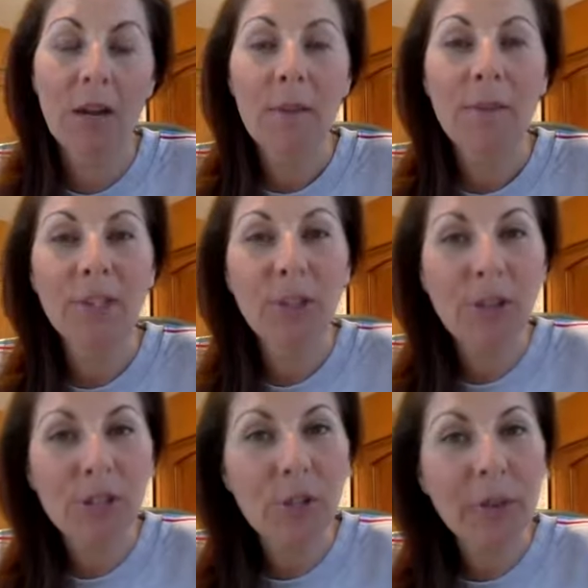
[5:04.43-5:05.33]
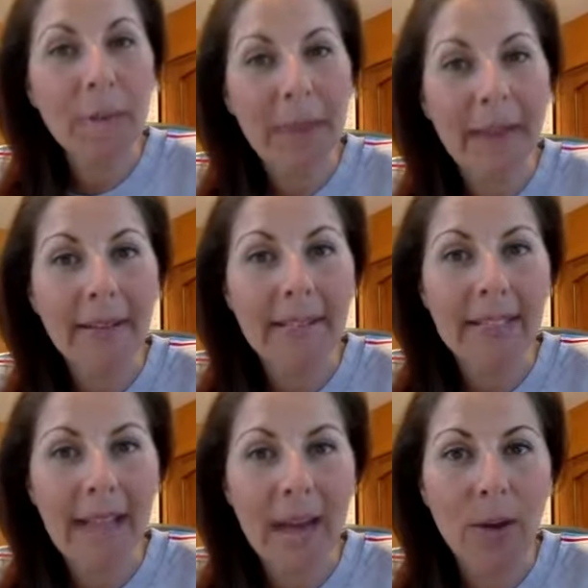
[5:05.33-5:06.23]
but you also want to balance
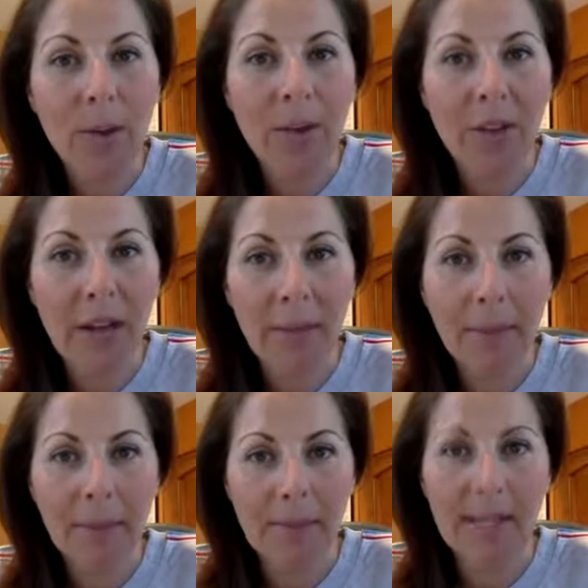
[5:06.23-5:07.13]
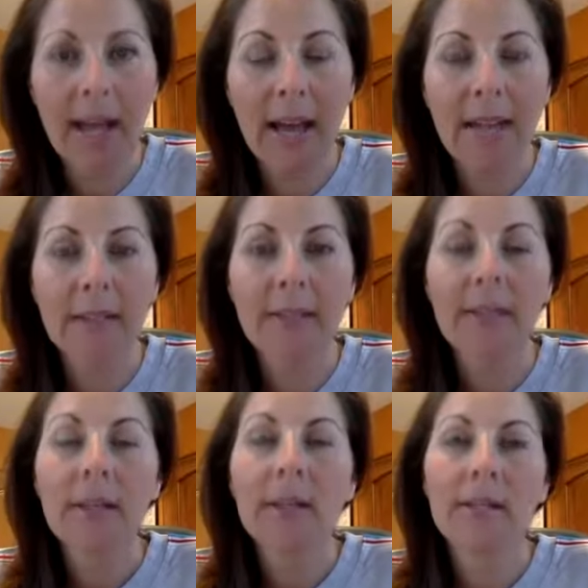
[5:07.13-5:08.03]
it out with a couple of side
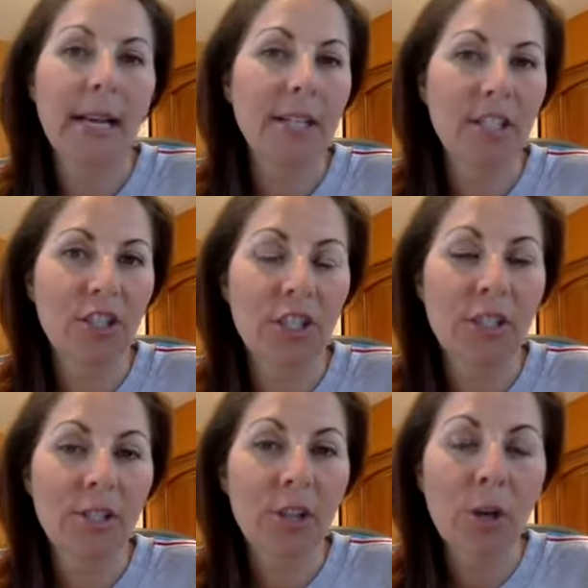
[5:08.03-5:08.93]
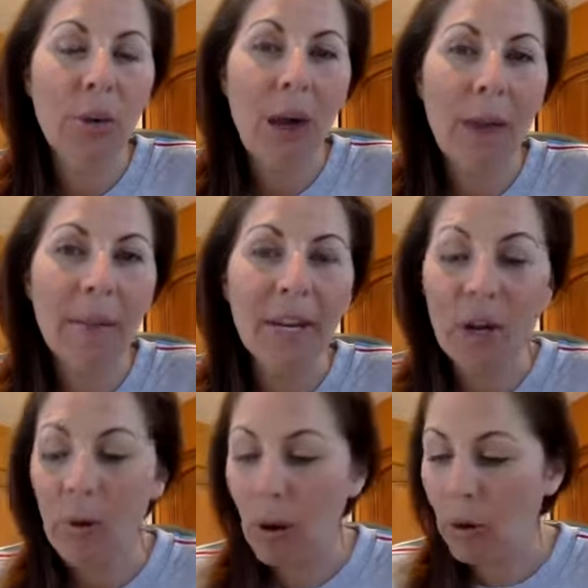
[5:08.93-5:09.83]
dishes. So I'm going to
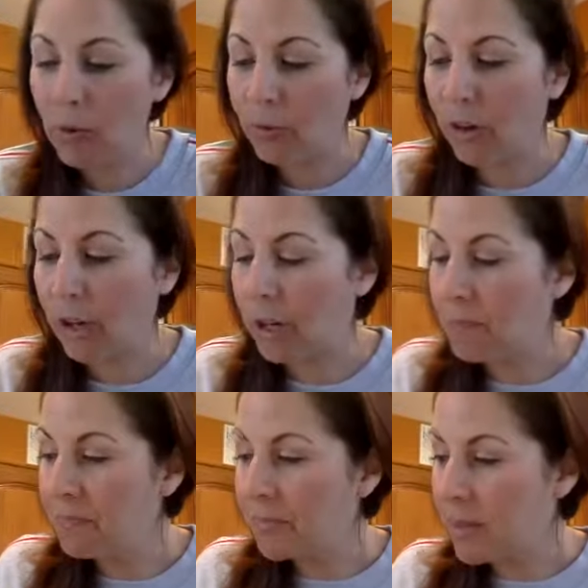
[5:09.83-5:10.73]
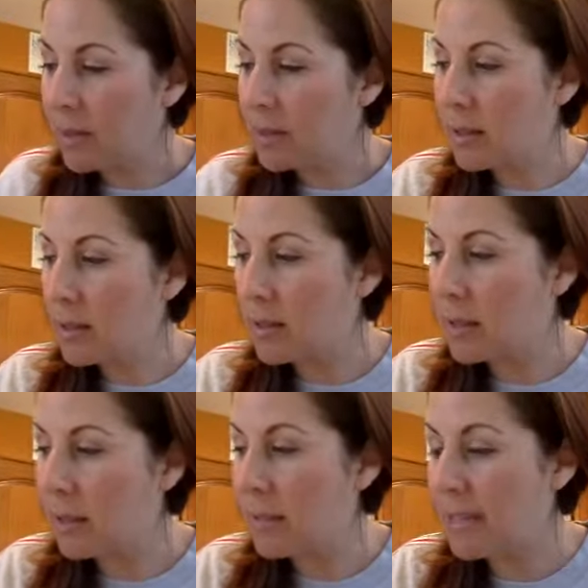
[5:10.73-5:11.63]
go over
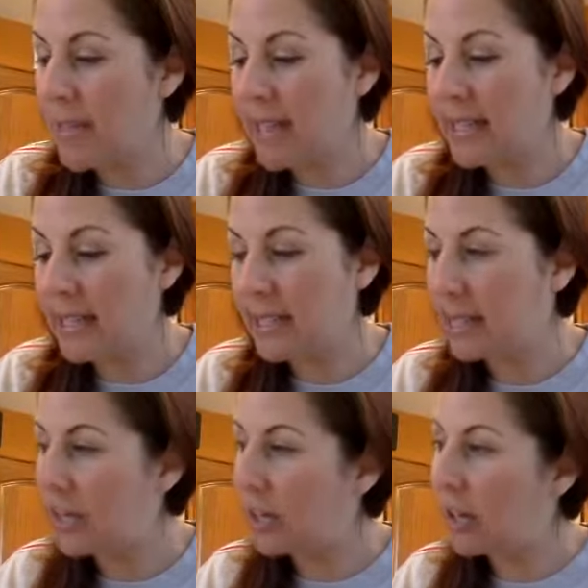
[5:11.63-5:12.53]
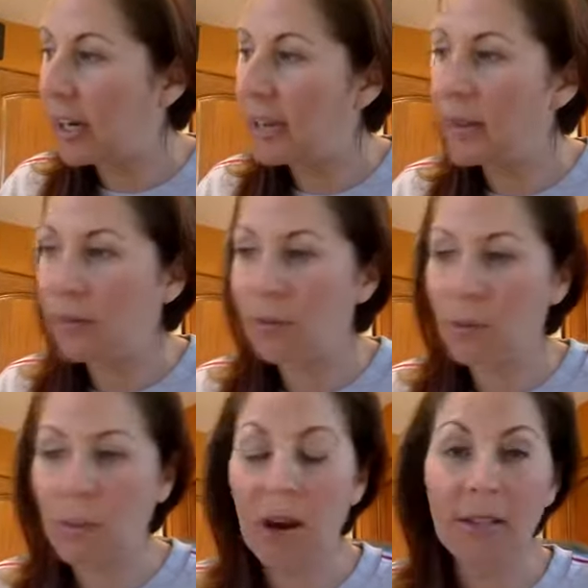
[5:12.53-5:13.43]
some of the ideas here in the
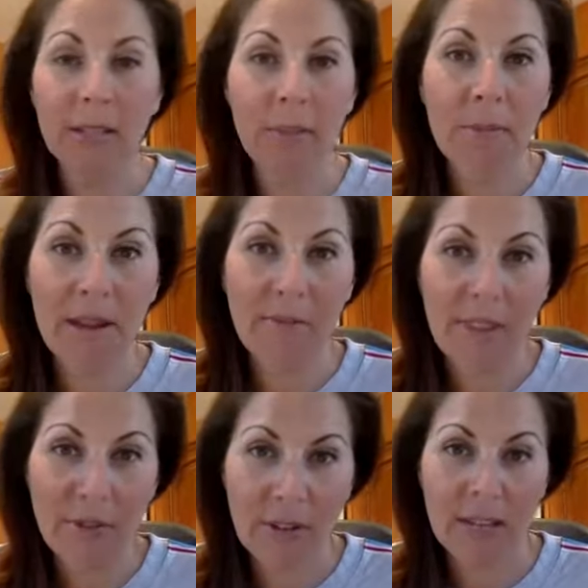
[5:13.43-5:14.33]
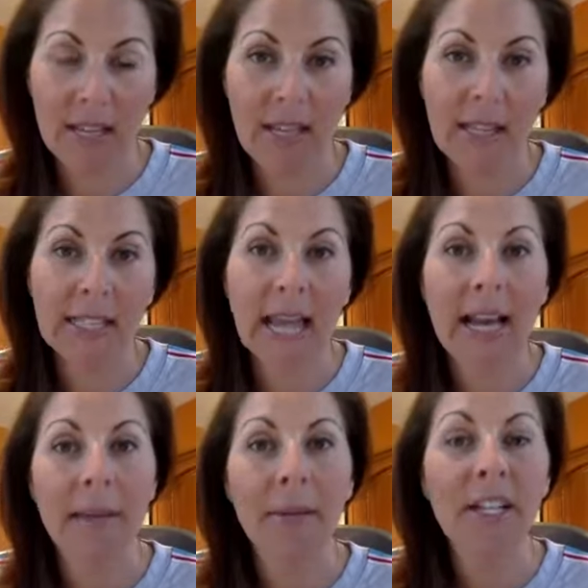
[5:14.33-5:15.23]
food bar, some of my favorite things, and
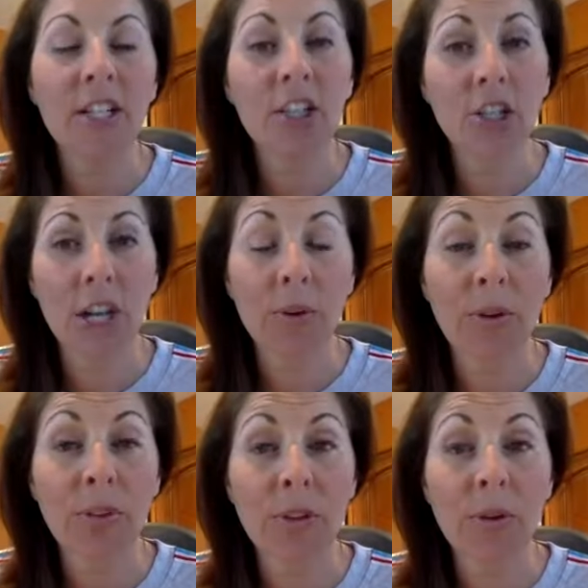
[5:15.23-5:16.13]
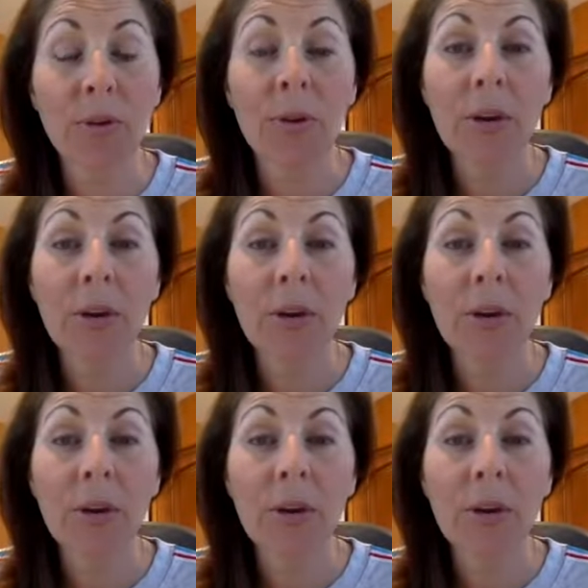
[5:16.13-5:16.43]
I'm going to share with you